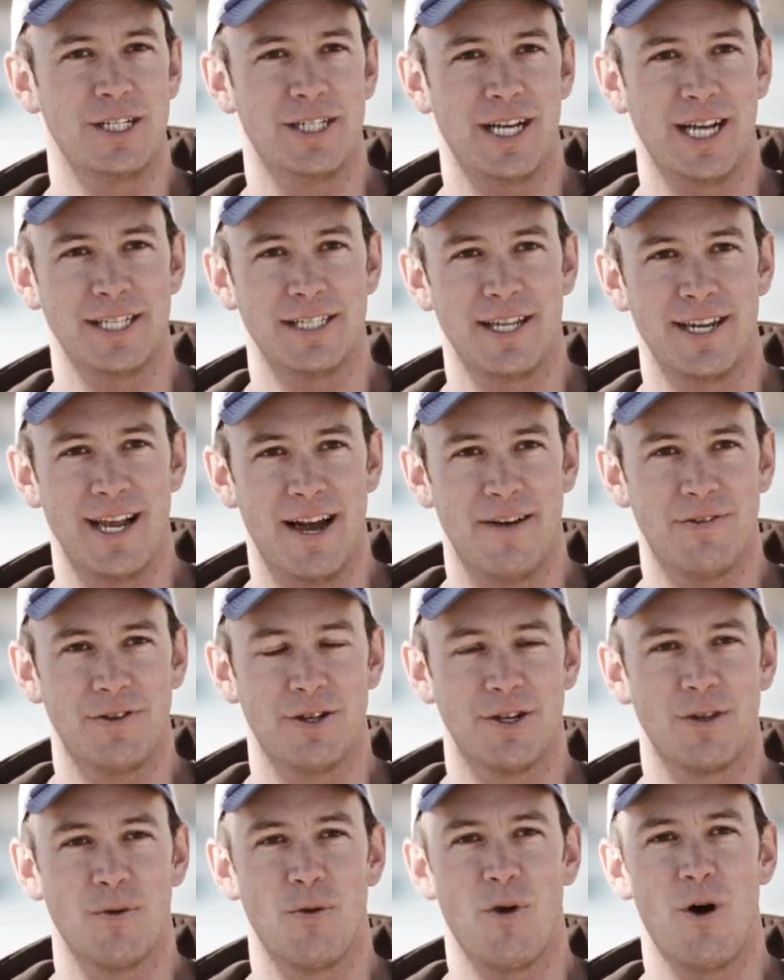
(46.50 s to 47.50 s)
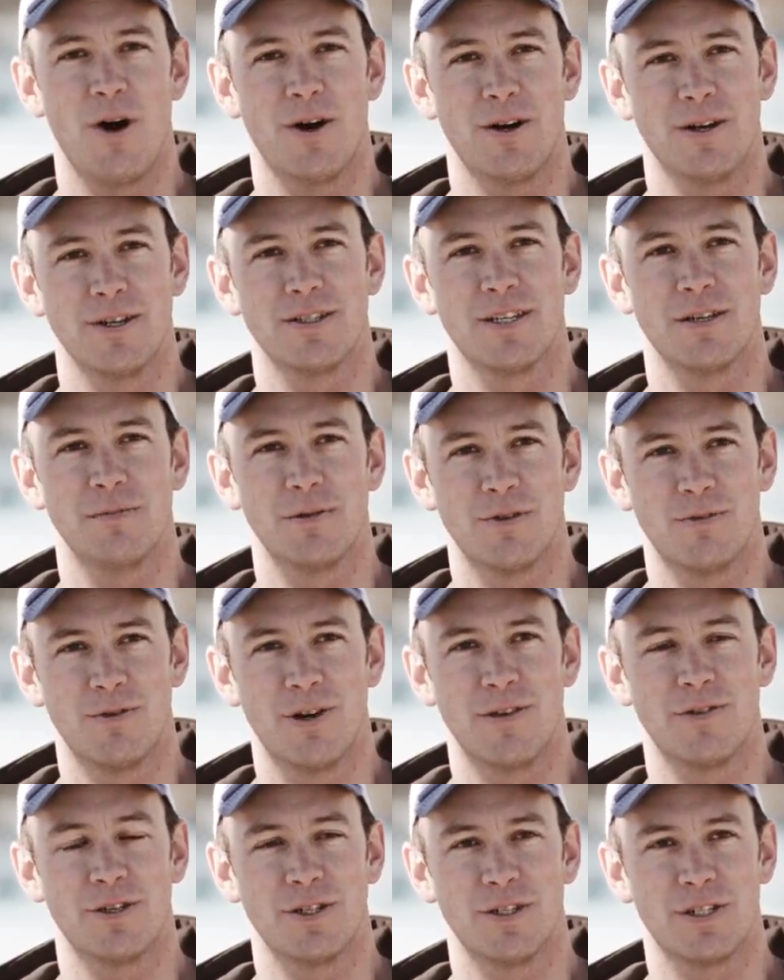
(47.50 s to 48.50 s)
chasing after the water in some of the
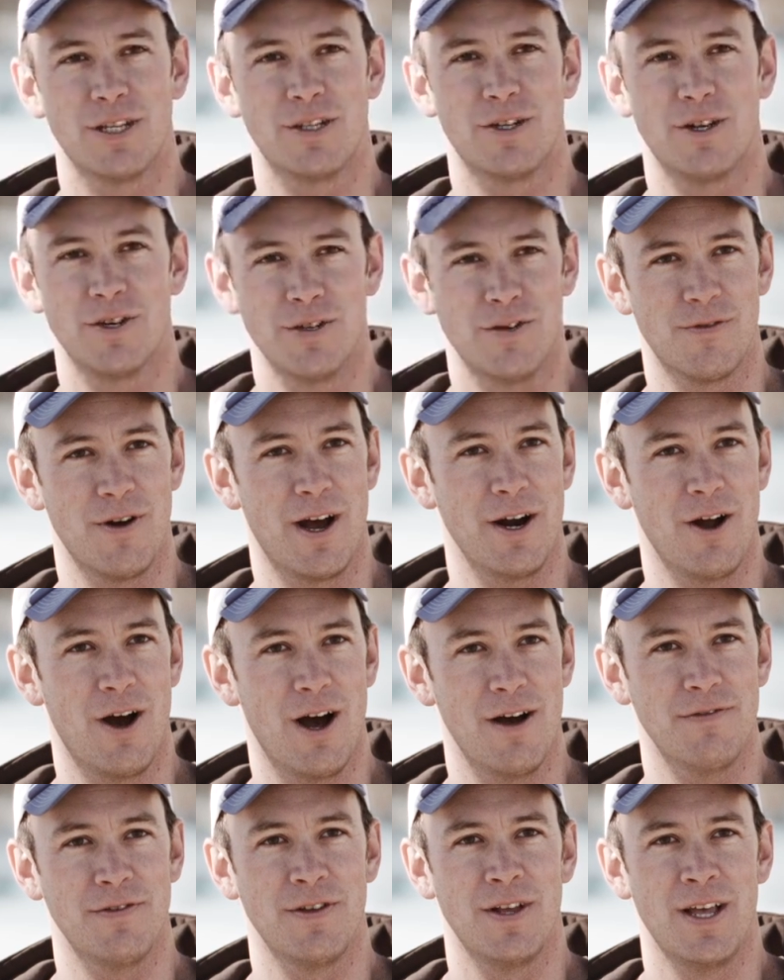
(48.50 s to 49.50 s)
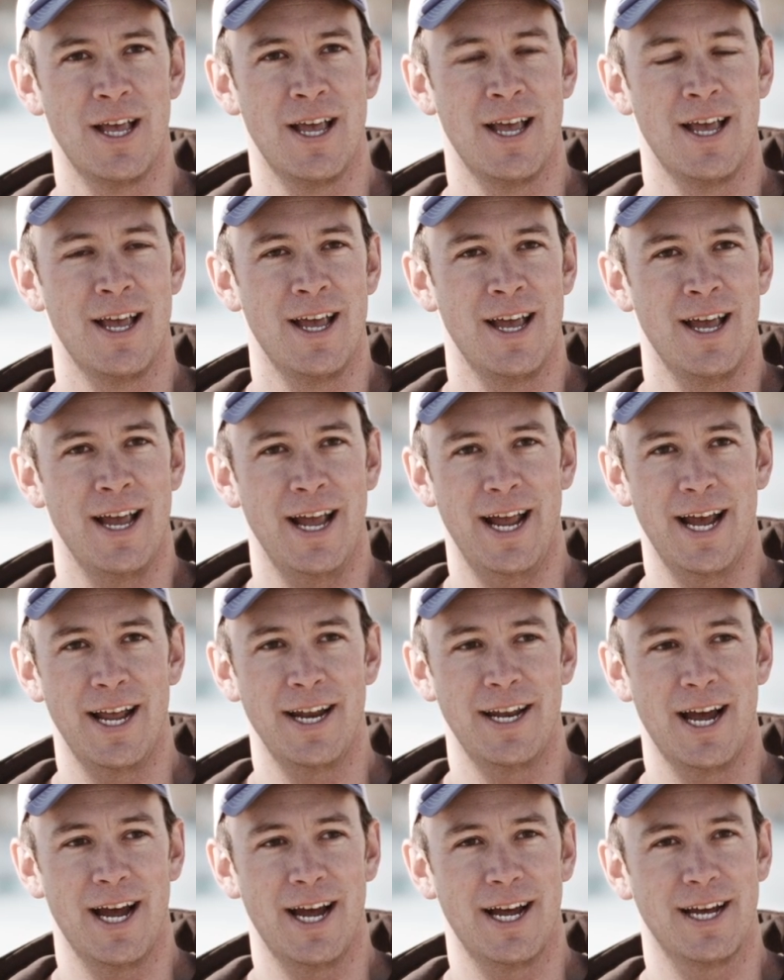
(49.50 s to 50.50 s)
rivers during the runoff,
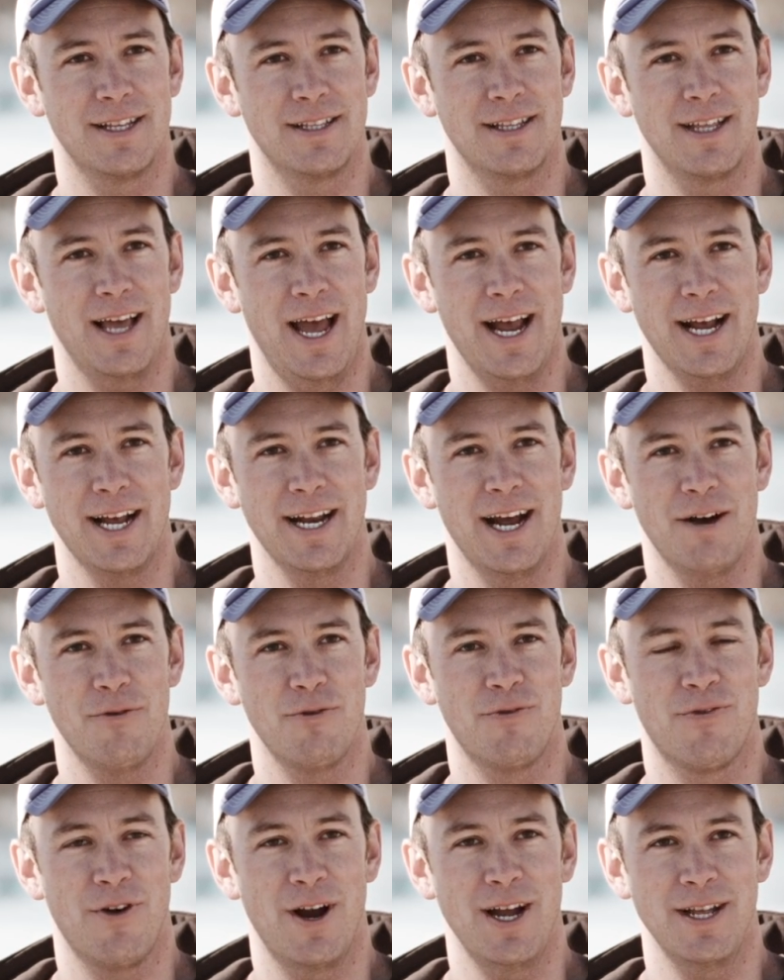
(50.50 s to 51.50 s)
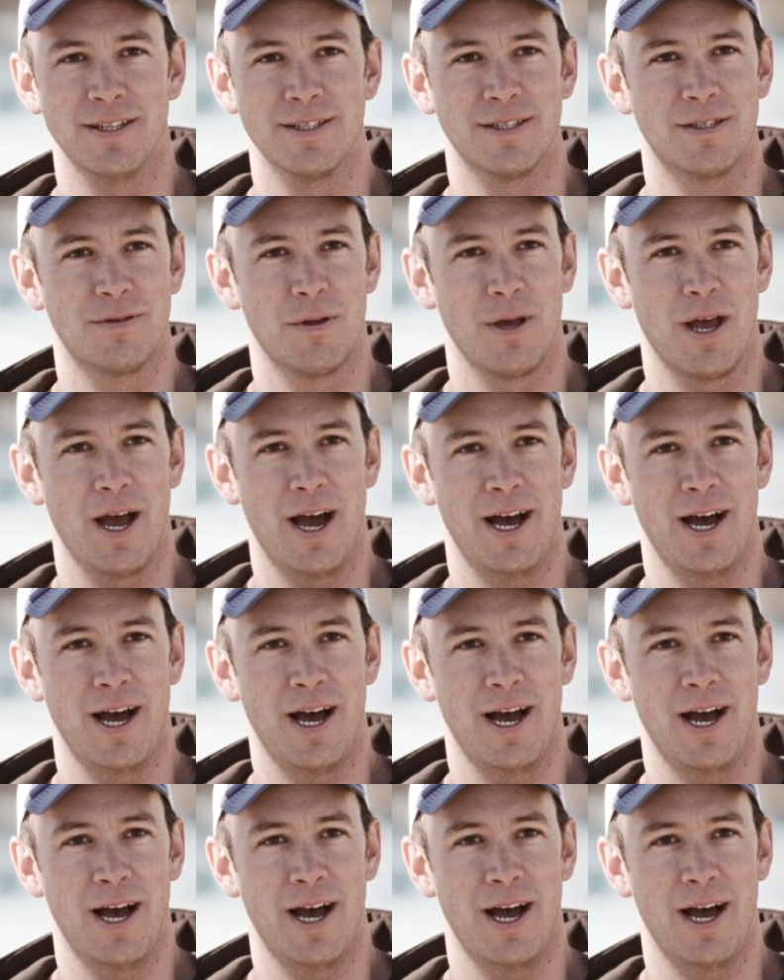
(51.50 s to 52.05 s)
and hanging out with friends.